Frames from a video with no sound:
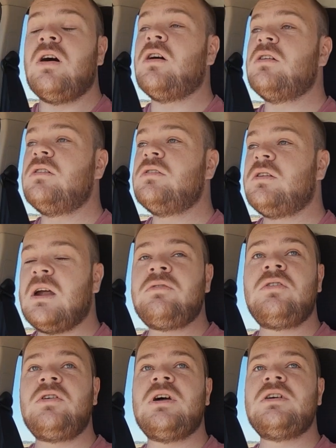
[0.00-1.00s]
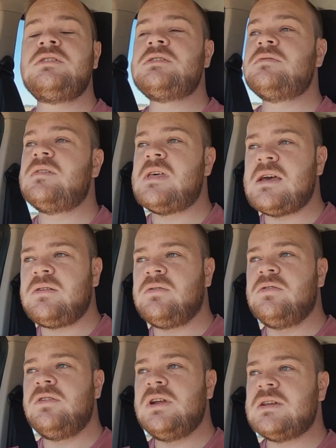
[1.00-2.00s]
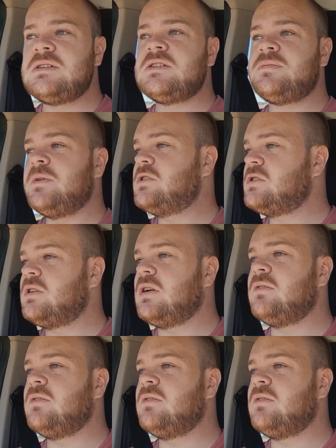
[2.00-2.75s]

On gravel roads, that rear suspension